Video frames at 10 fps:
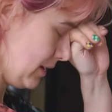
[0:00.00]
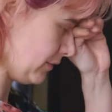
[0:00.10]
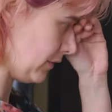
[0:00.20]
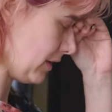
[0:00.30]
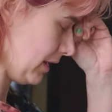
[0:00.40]
I
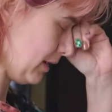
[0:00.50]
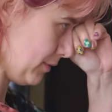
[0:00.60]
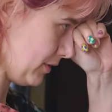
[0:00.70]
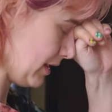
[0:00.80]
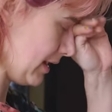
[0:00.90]
was looking it up
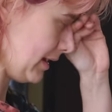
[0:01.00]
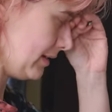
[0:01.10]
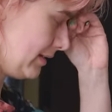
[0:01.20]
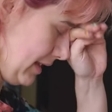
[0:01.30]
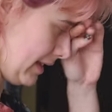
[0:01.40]

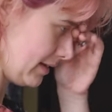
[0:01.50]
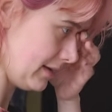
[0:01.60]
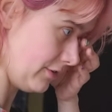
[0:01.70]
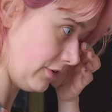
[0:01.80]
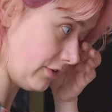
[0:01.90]
online and
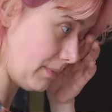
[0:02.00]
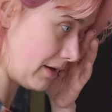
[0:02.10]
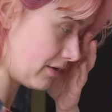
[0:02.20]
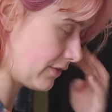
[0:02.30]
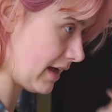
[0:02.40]
it's just a matter of